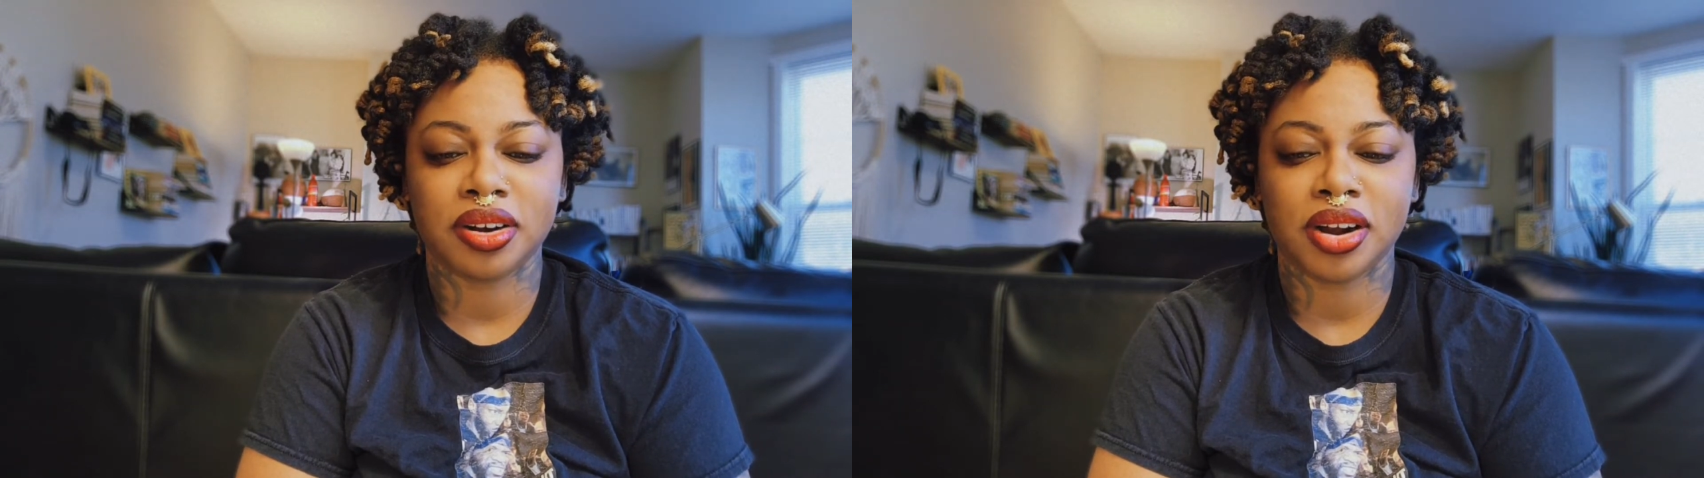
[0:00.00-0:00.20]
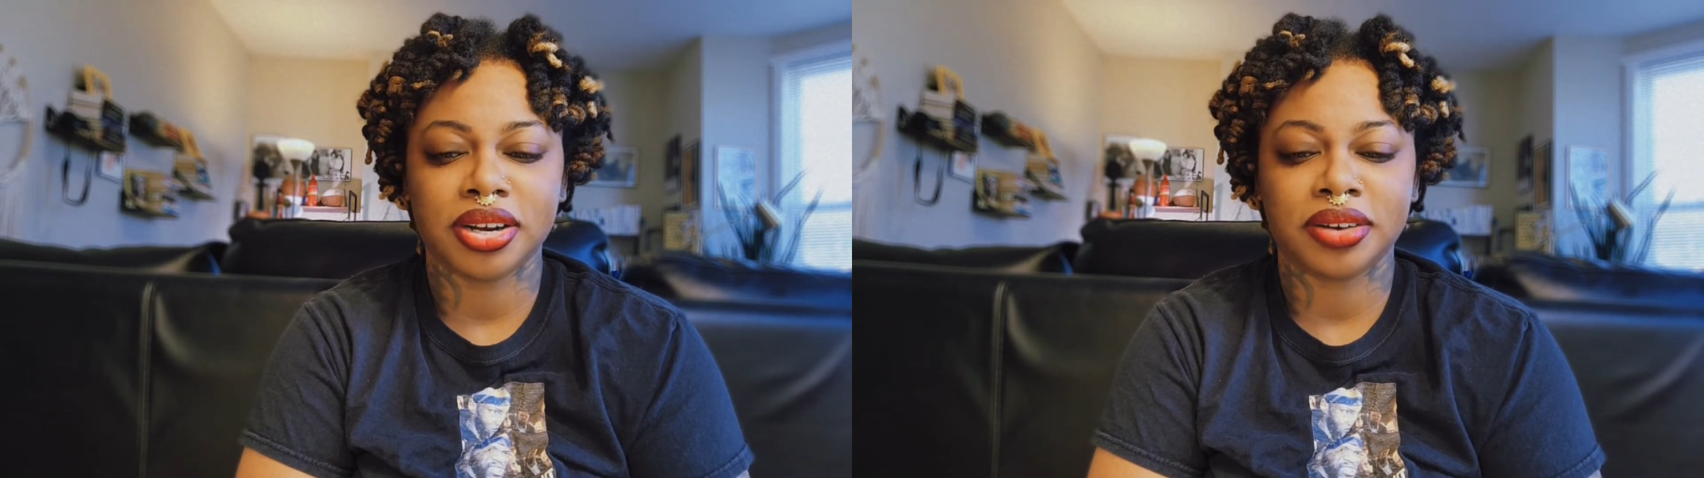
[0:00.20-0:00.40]

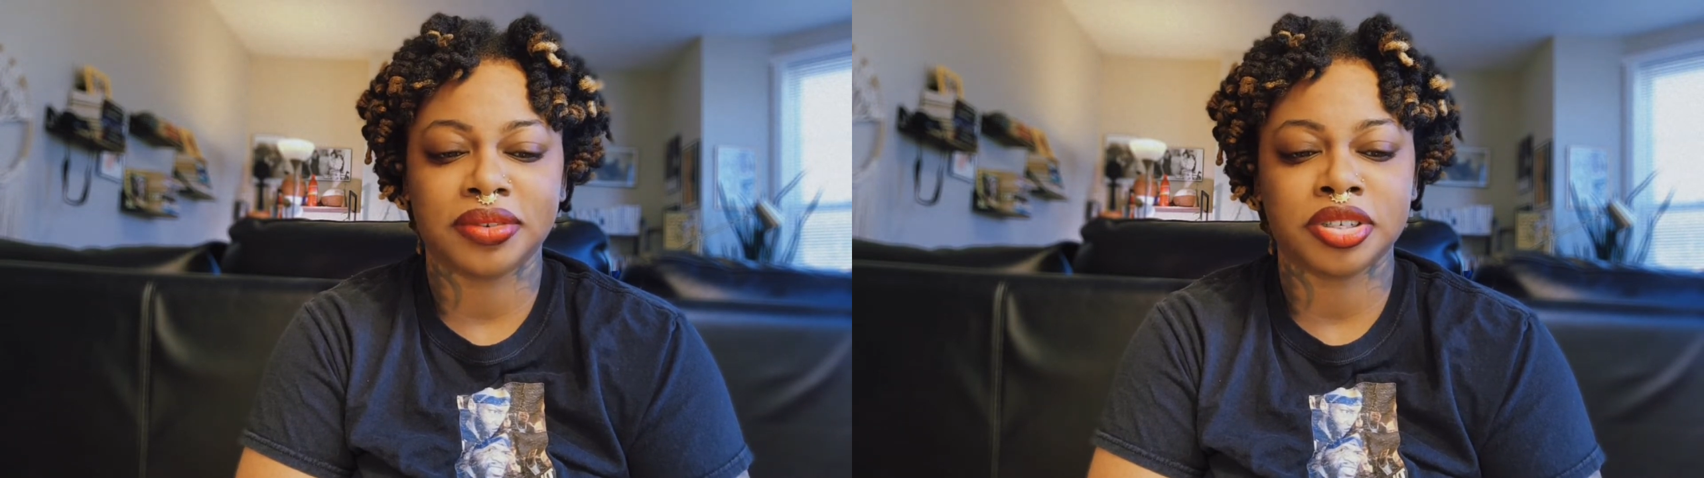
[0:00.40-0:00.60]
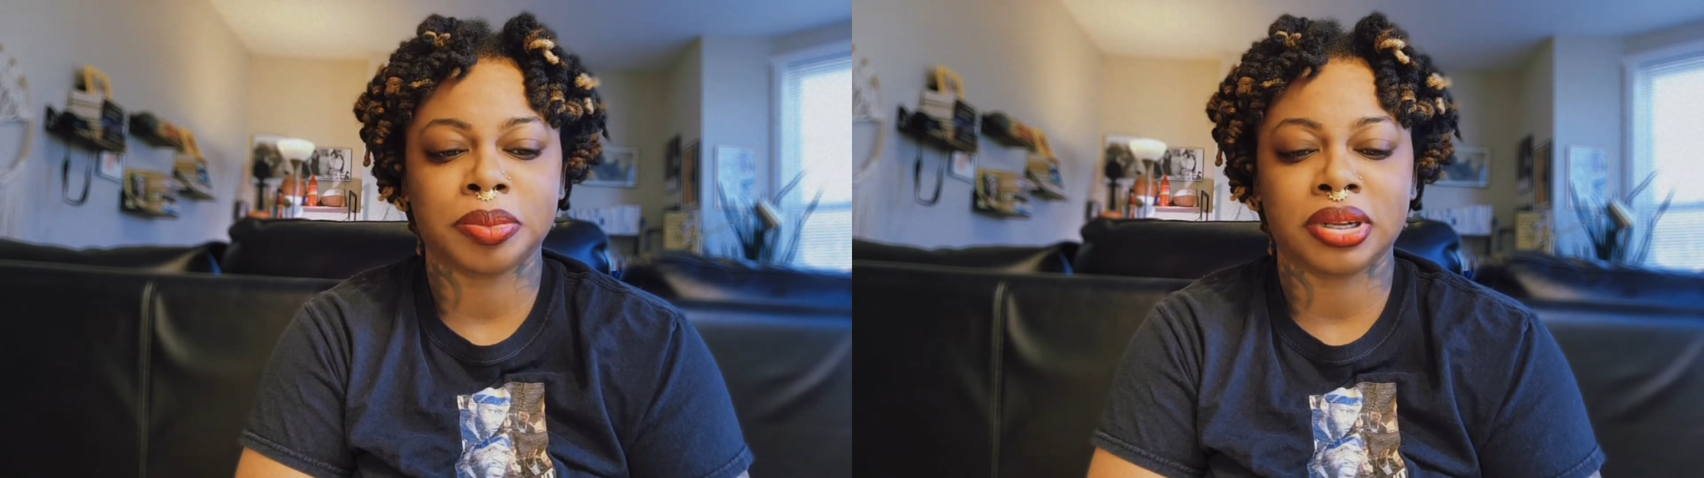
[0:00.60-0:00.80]

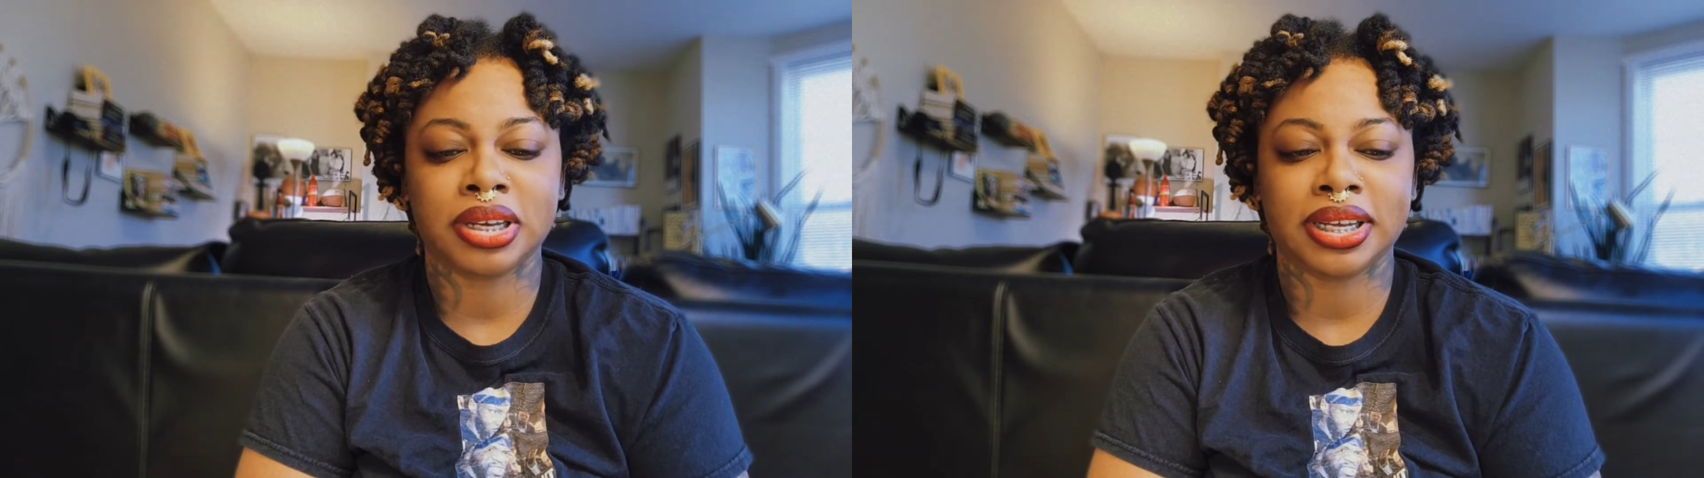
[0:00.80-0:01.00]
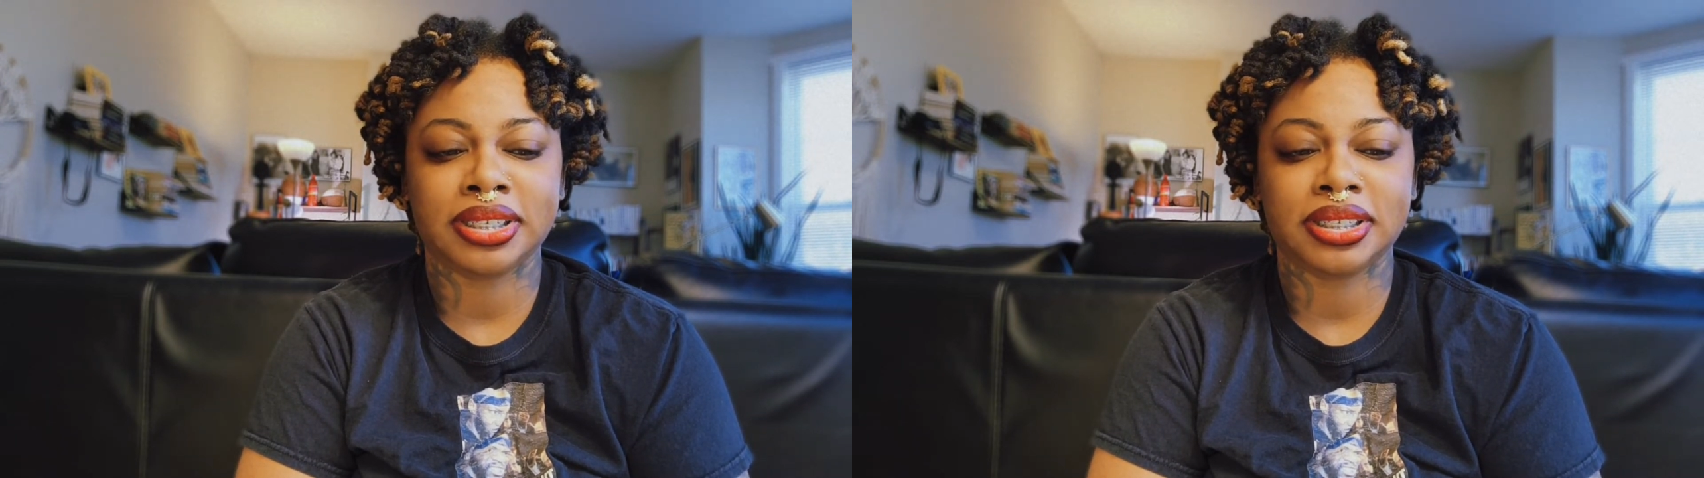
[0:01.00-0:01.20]
carnivorous
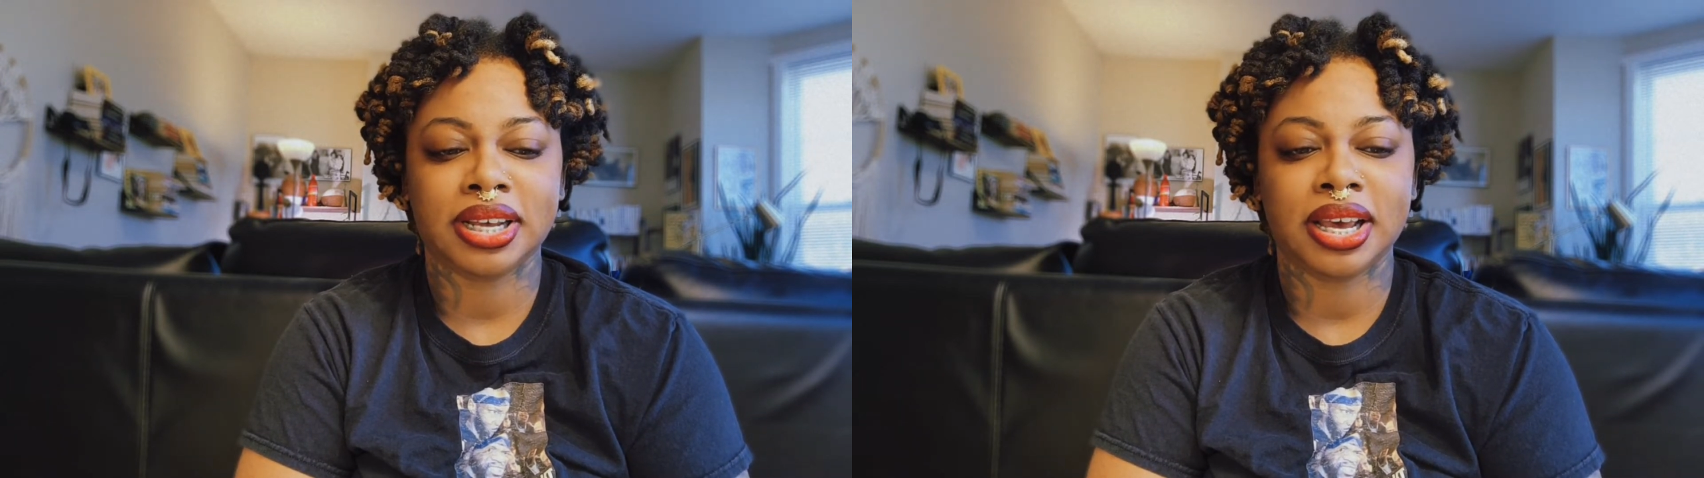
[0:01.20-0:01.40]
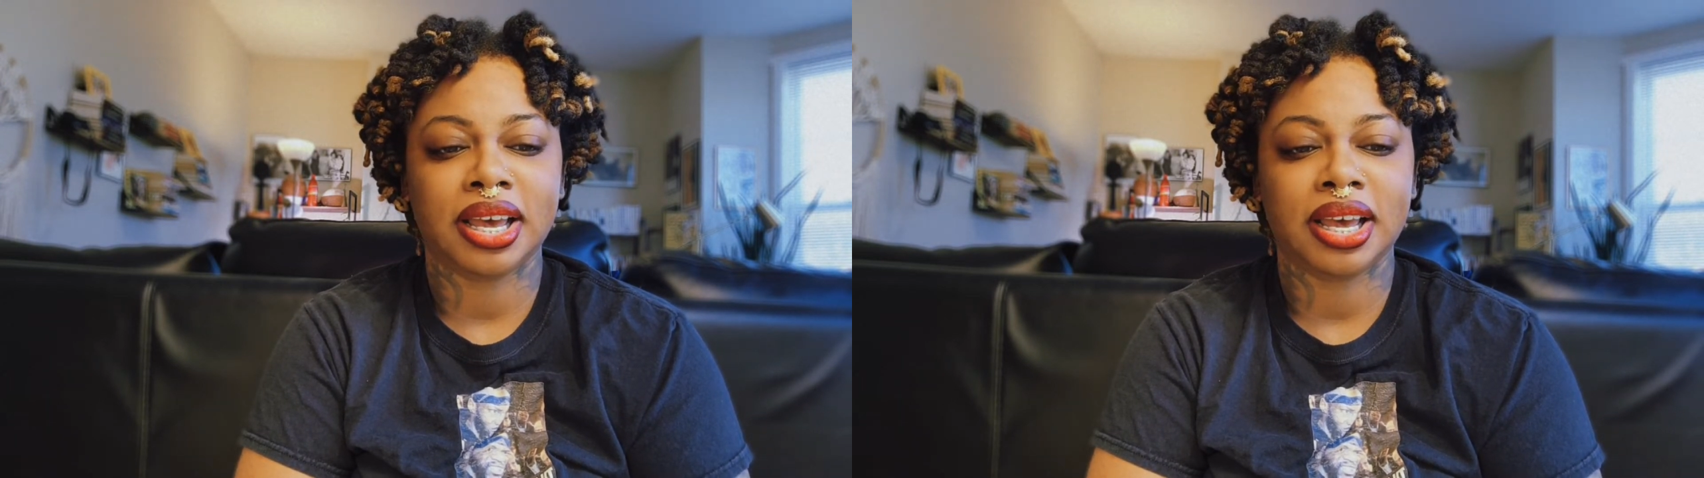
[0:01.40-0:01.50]
plants,